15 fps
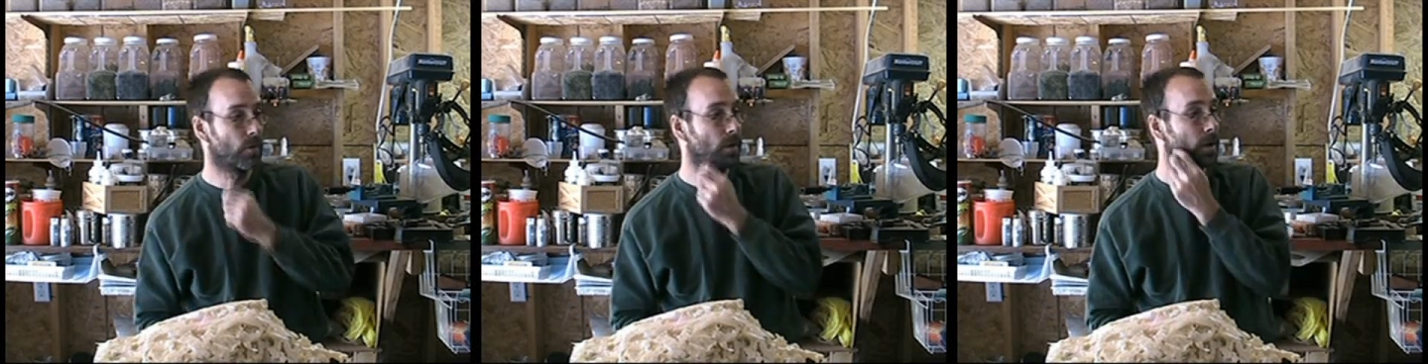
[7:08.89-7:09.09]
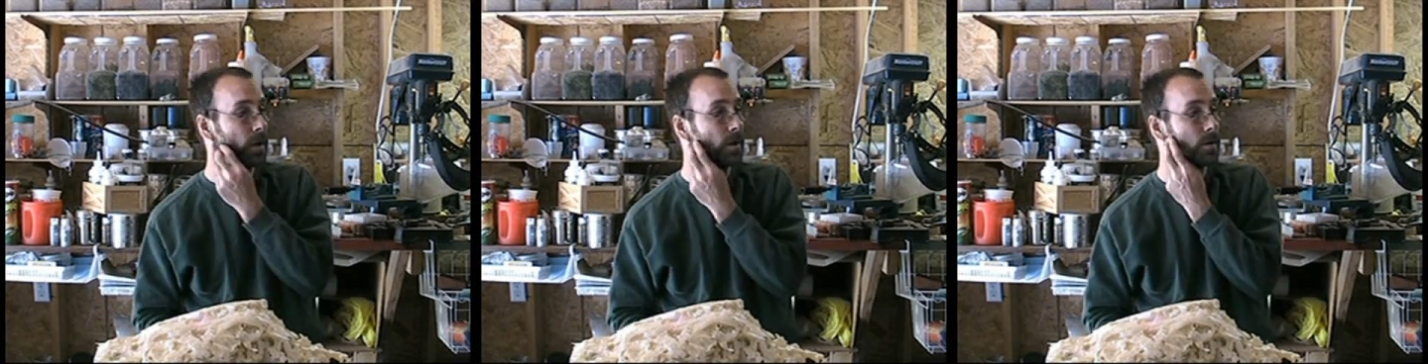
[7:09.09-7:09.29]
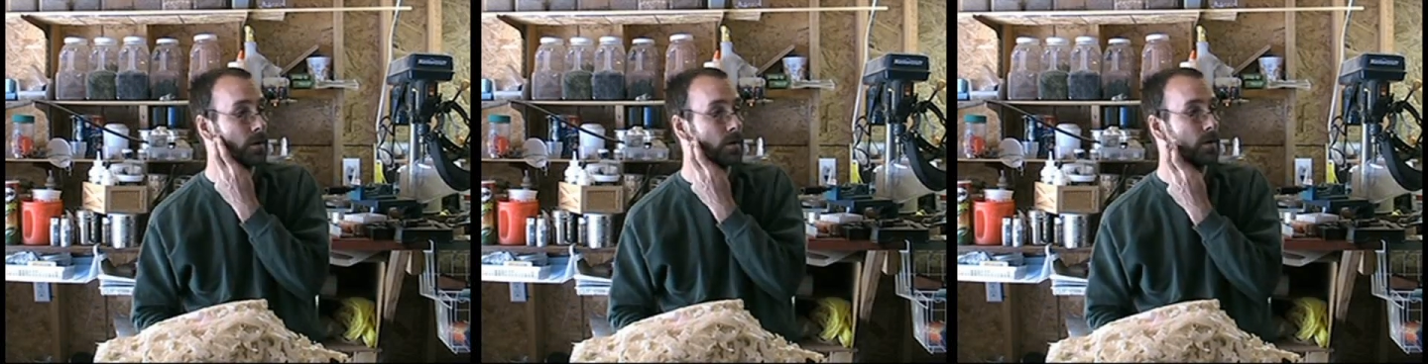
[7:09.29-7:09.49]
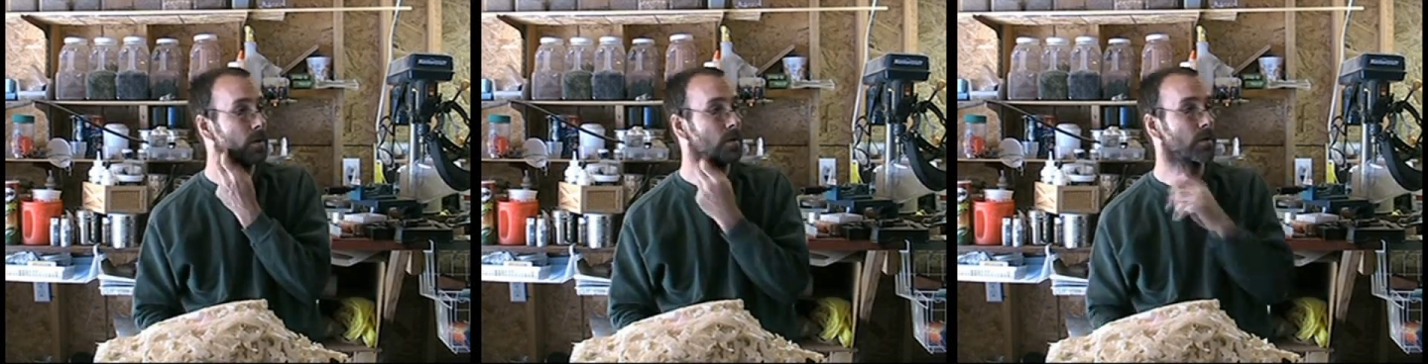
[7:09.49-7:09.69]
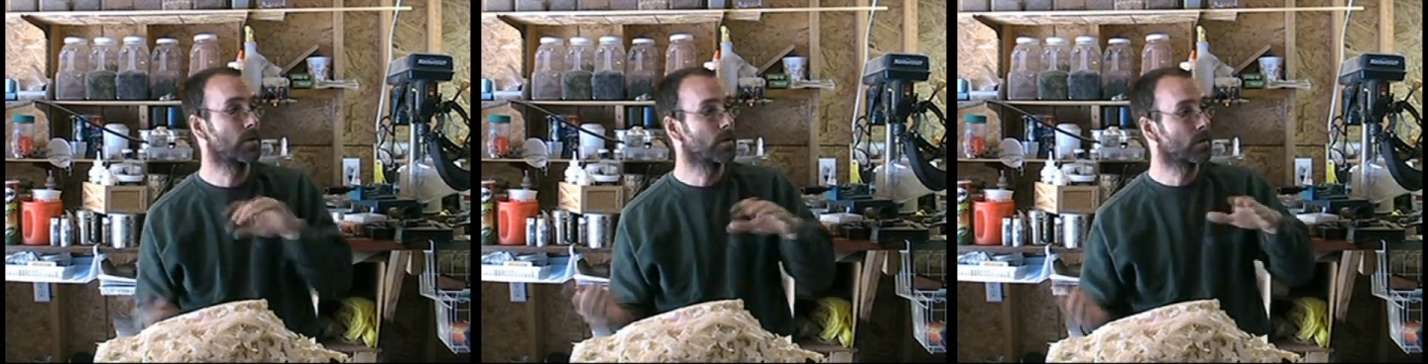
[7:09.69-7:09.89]
to 20
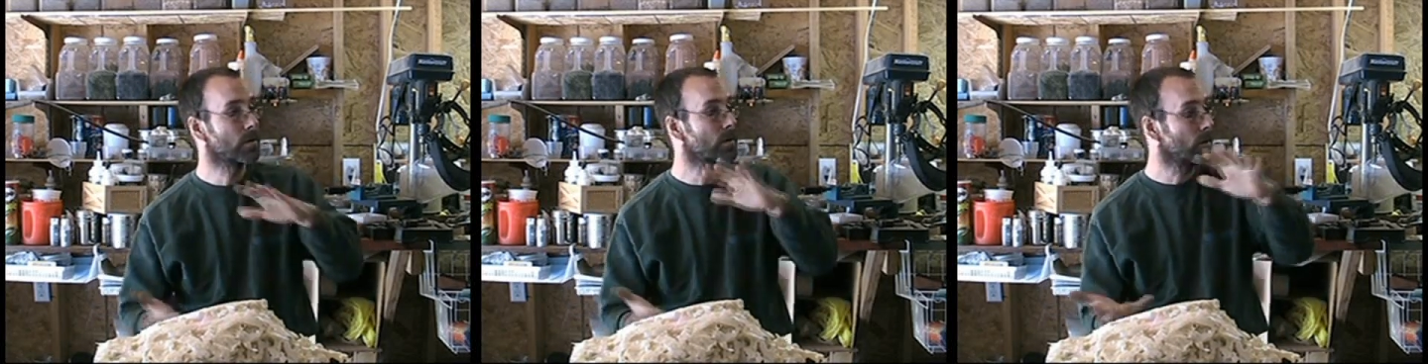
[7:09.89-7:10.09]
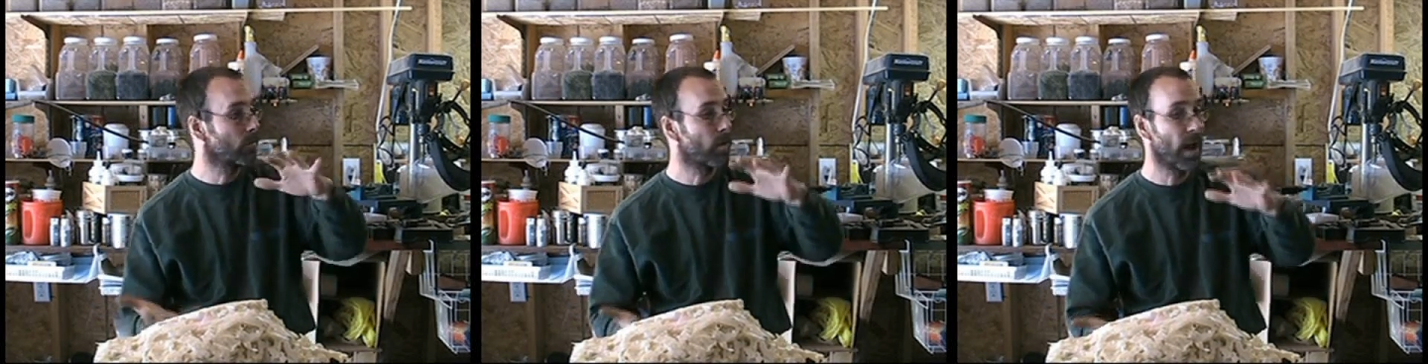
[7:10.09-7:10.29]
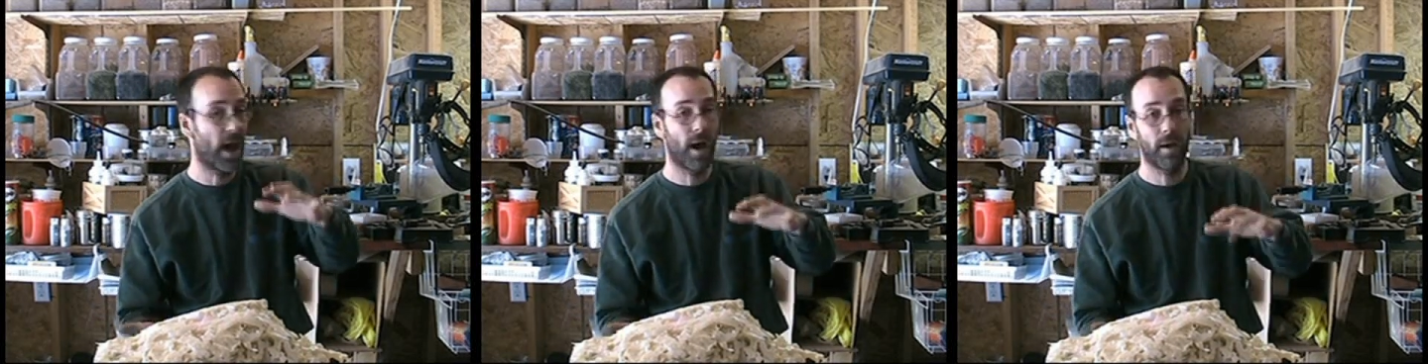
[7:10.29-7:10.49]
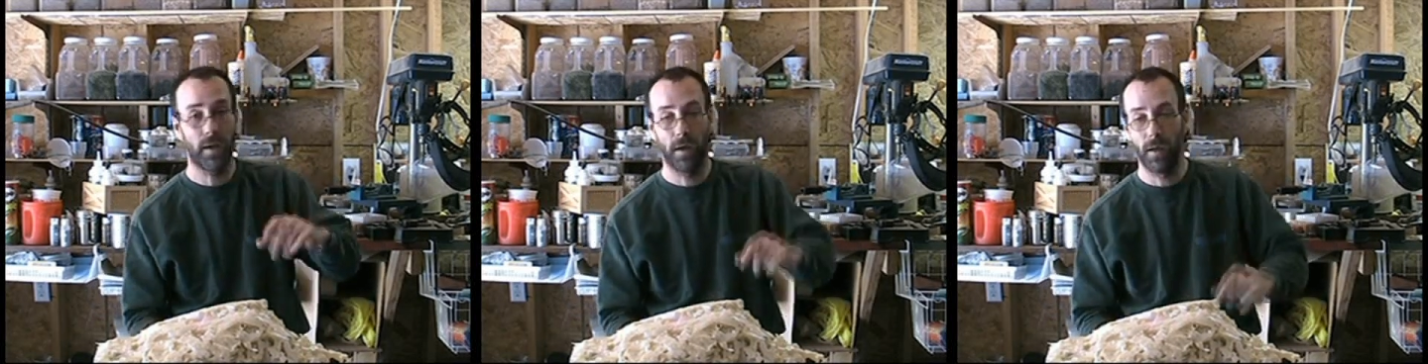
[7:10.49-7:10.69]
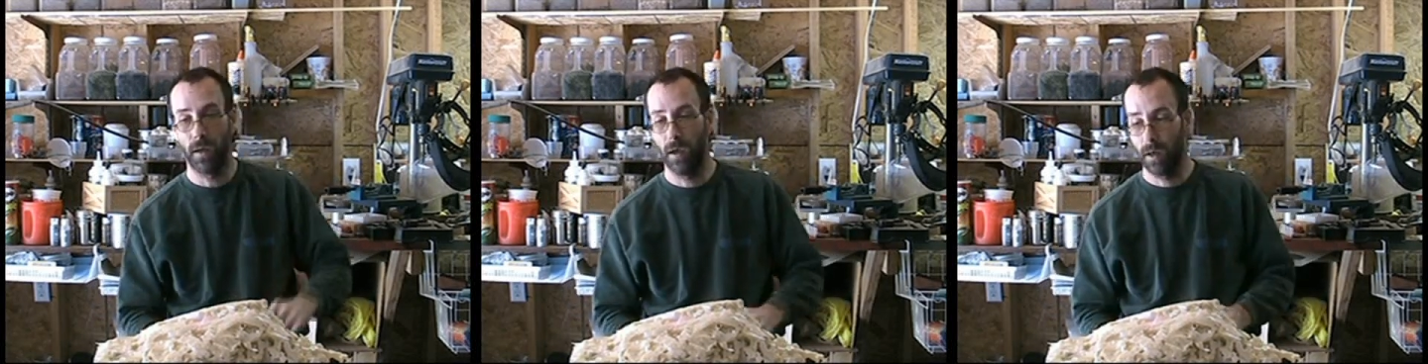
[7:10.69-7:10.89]
inches because you're still
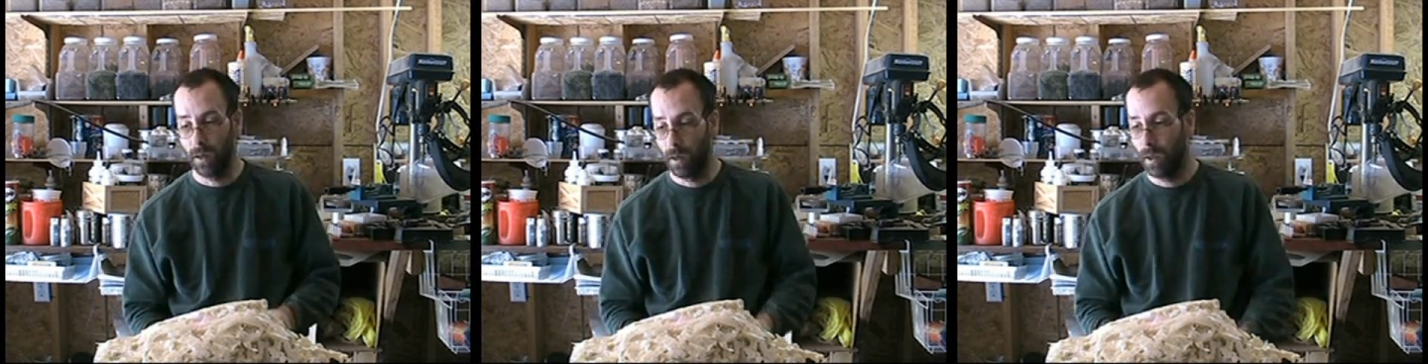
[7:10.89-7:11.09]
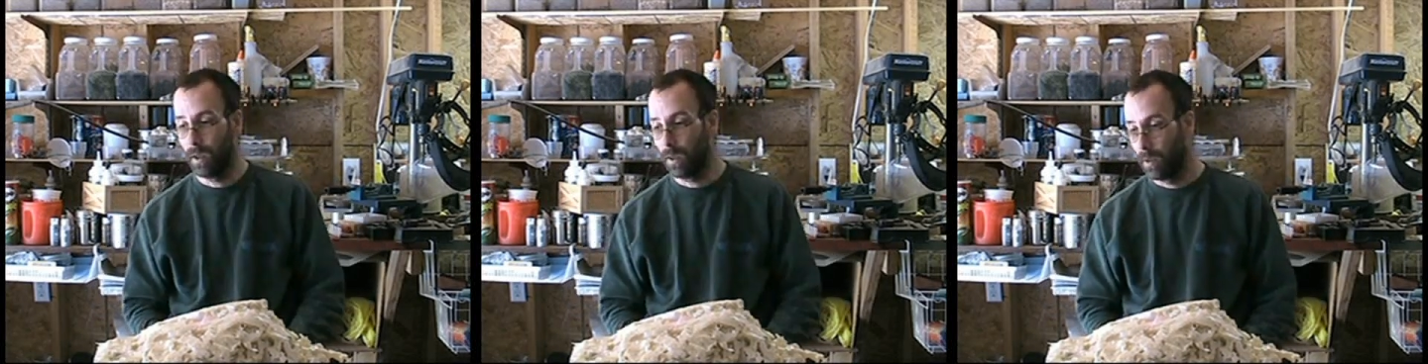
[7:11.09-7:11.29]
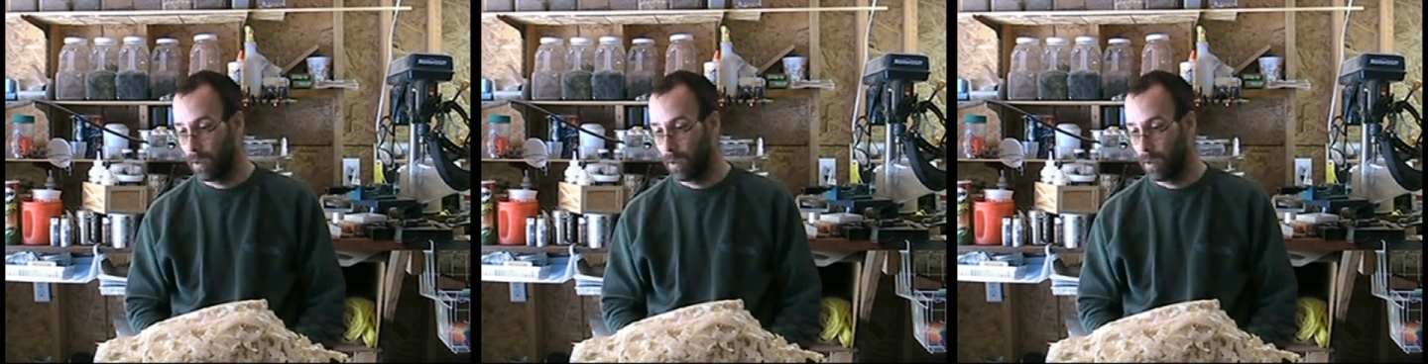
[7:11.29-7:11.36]
packing, eh?